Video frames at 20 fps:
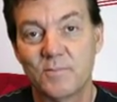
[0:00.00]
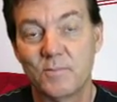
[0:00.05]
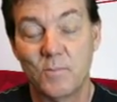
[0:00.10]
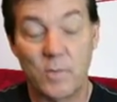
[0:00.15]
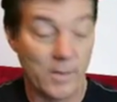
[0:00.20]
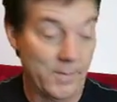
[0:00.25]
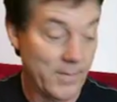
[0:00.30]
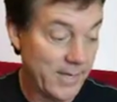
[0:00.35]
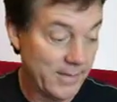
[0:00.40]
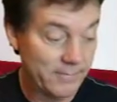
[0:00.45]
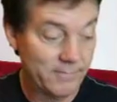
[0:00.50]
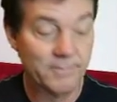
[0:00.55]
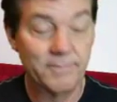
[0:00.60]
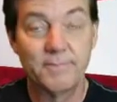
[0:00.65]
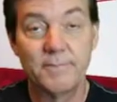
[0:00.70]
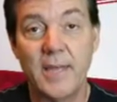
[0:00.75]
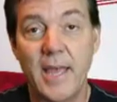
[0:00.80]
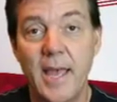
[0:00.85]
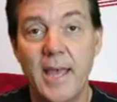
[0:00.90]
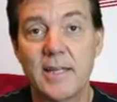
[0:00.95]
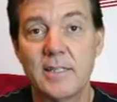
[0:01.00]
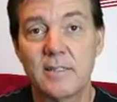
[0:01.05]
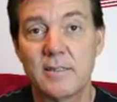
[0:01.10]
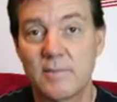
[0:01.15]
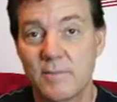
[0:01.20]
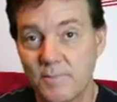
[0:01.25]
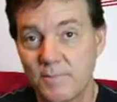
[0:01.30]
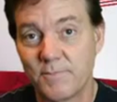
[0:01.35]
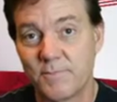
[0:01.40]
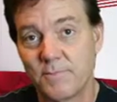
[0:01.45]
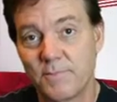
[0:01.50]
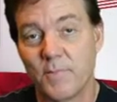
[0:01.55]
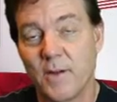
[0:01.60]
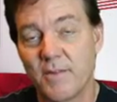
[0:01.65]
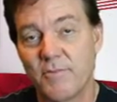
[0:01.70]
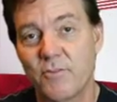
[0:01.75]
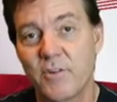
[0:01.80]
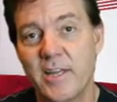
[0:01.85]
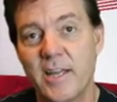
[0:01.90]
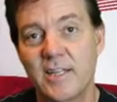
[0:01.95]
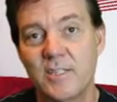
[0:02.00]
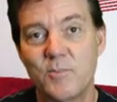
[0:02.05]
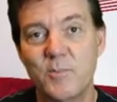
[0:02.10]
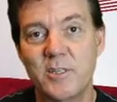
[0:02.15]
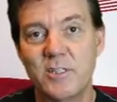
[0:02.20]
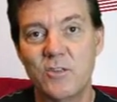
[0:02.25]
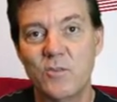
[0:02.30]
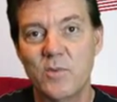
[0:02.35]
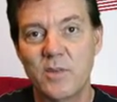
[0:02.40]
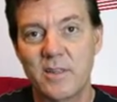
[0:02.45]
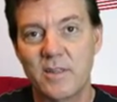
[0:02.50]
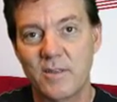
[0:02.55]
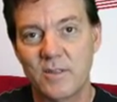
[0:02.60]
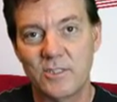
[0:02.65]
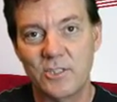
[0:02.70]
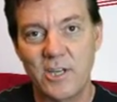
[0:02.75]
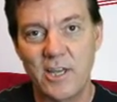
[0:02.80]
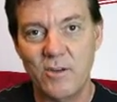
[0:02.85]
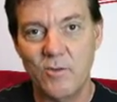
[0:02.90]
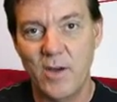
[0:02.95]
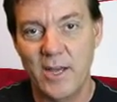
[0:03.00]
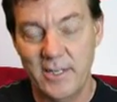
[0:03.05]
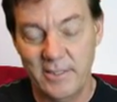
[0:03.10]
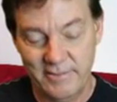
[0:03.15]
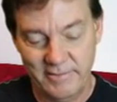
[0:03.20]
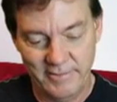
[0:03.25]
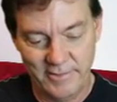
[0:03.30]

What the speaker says: well, my free hand's busy with the shake weight.